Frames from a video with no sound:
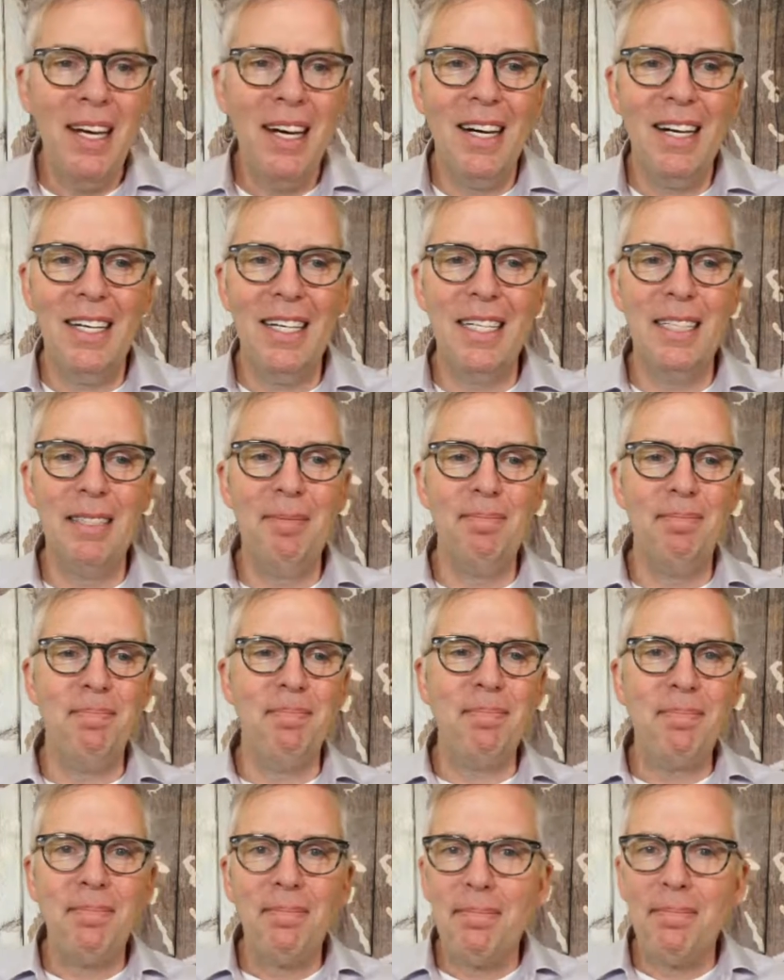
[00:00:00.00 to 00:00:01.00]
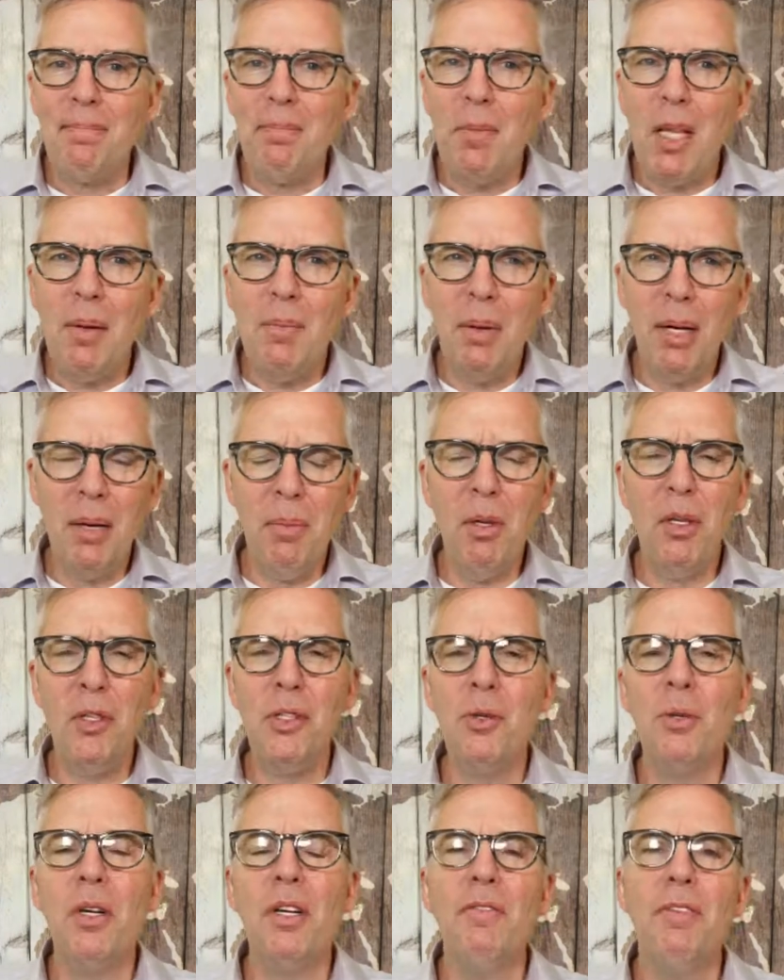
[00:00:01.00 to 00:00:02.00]
But I'm
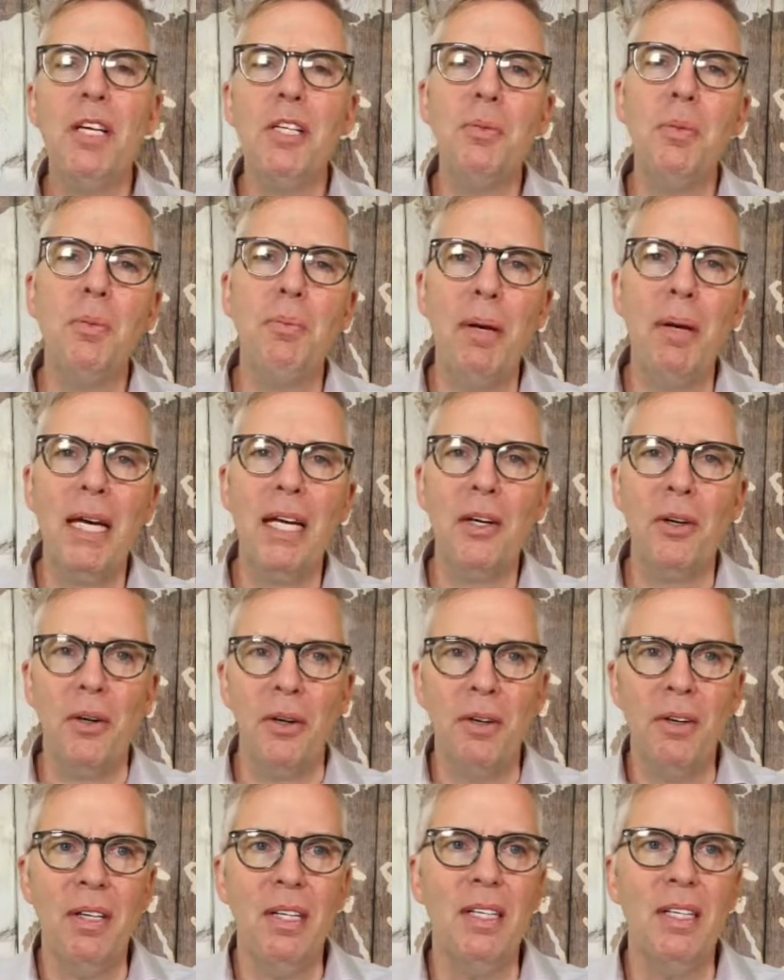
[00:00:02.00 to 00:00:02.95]
also an investment banker.